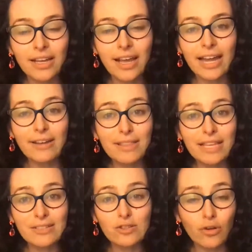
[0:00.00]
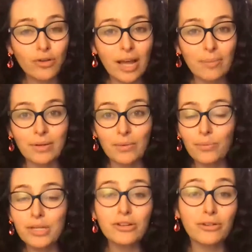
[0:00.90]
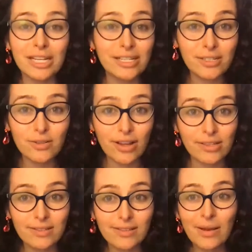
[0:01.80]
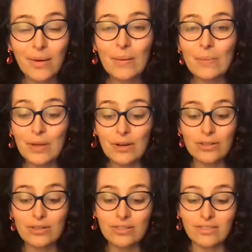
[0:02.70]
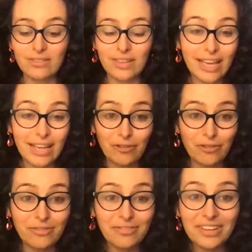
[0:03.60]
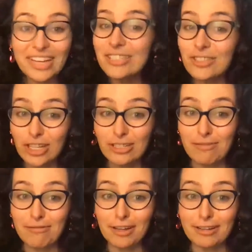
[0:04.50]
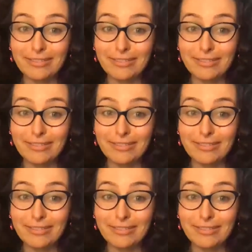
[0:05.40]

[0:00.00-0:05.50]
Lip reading: And if things don't happen, we don't need to stress because, again, it's just for fun.